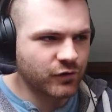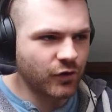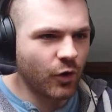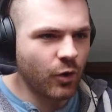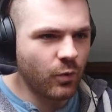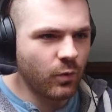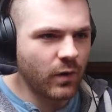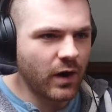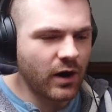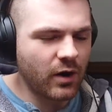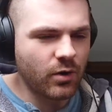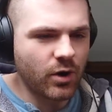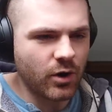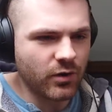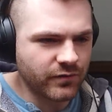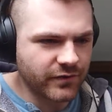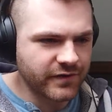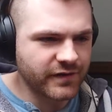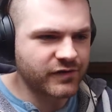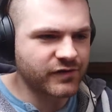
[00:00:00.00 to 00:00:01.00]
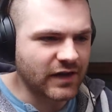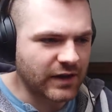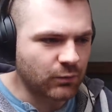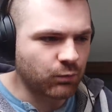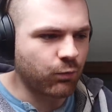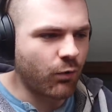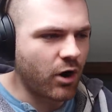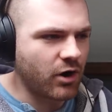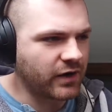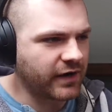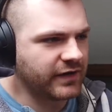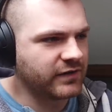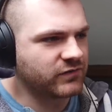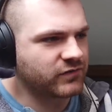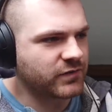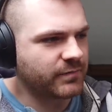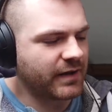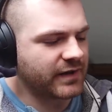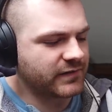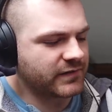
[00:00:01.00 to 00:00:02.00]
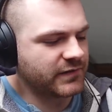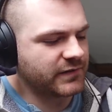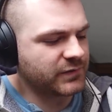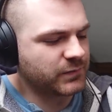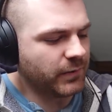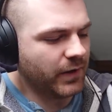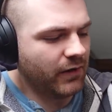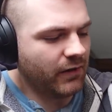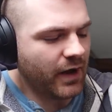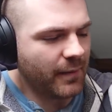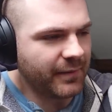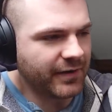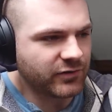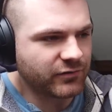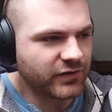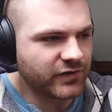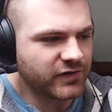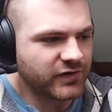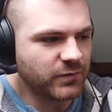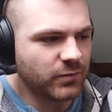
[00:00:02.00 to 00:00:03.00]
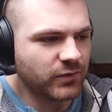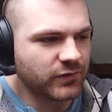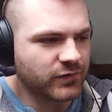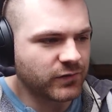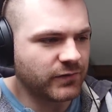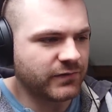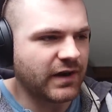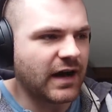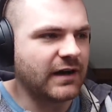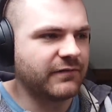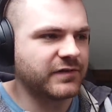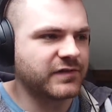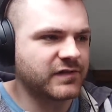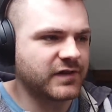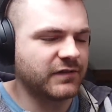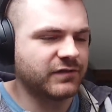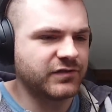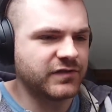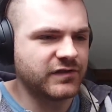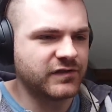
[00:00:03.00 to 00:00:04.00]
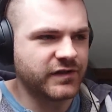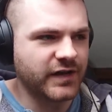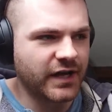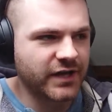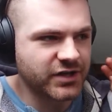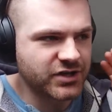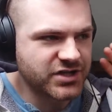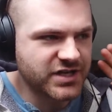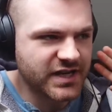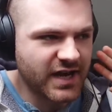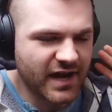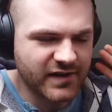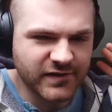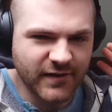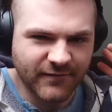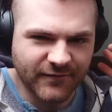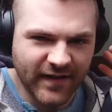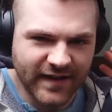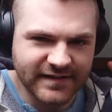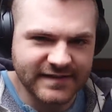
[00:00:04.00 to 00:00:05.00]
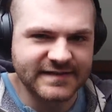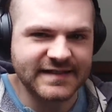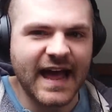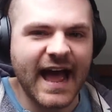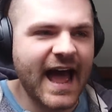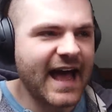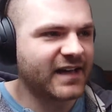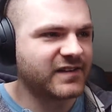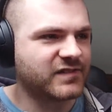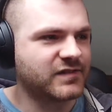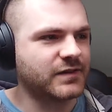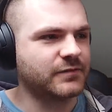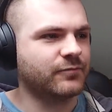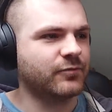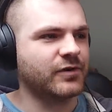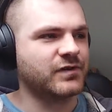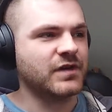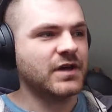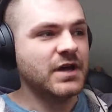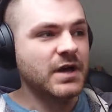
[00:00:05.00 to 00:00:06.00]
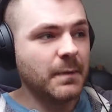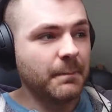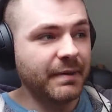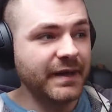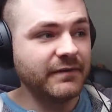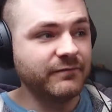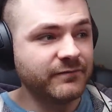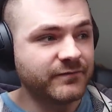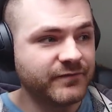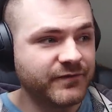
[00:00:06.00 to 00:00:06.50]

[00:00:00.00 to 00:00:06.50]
so well over this like rock instrumental as well. I'm interested to see what sort of other stuff she's done. She has a fantastic voice. Been